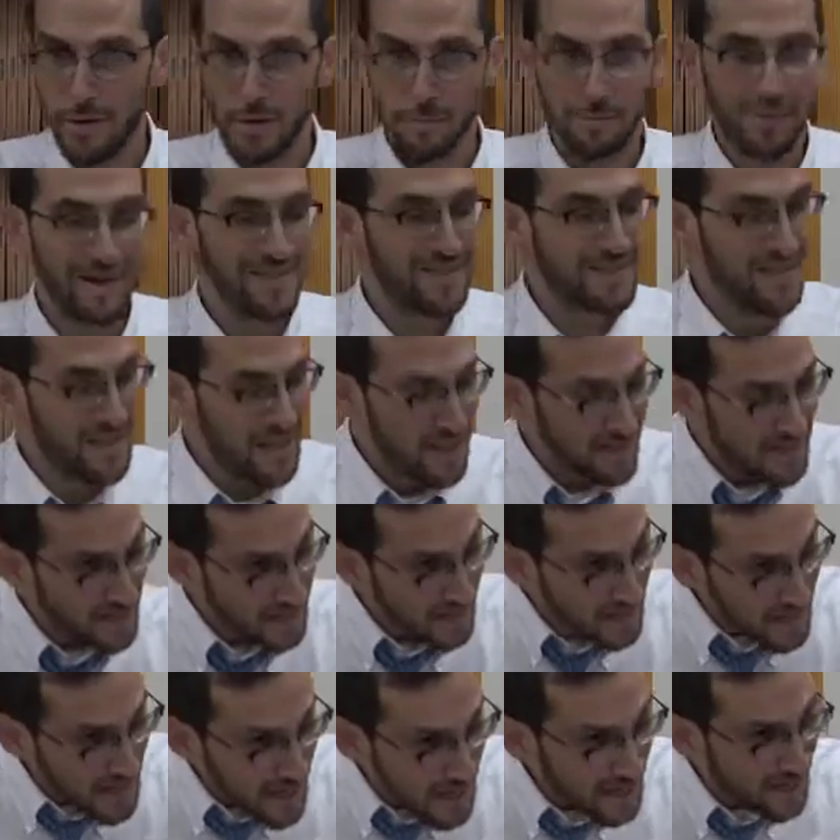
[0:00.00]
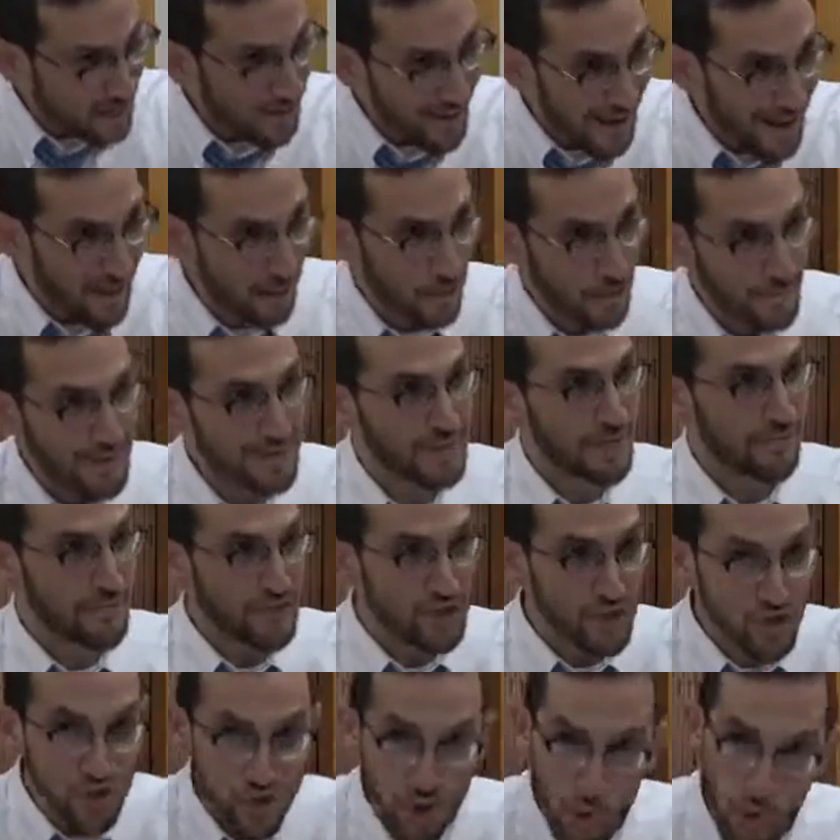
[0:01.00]
But there's an ikr element of
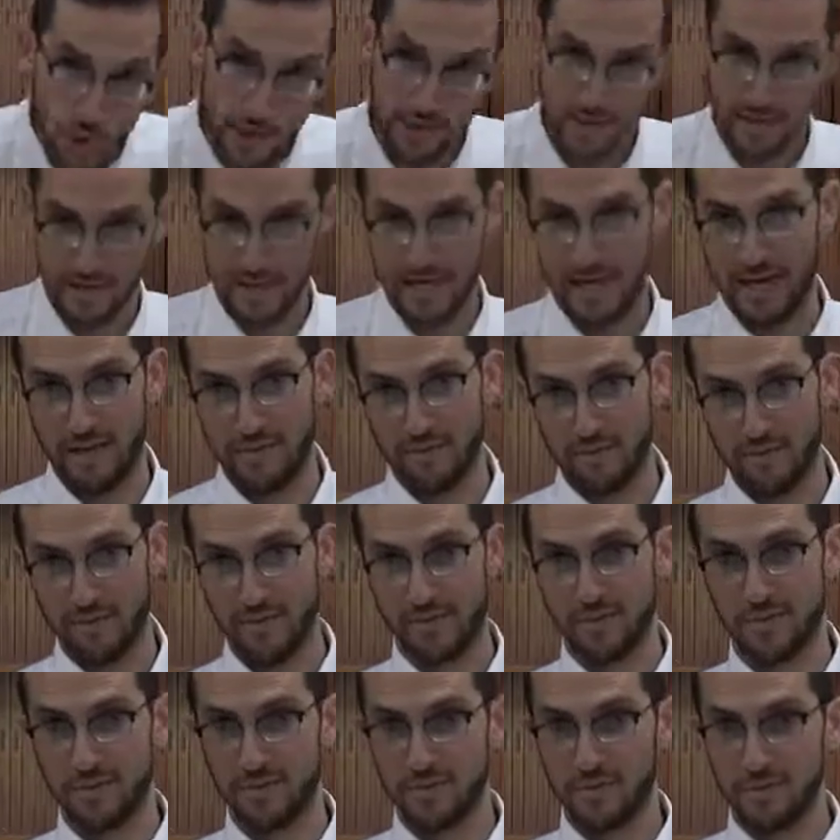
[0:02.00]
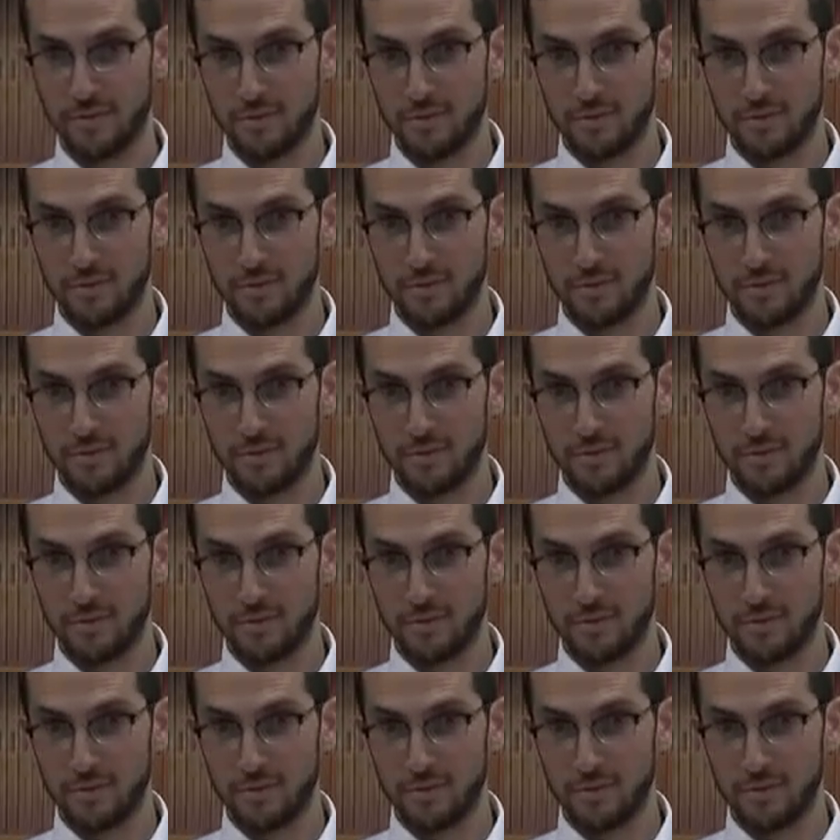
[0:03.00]
enjoying the candles.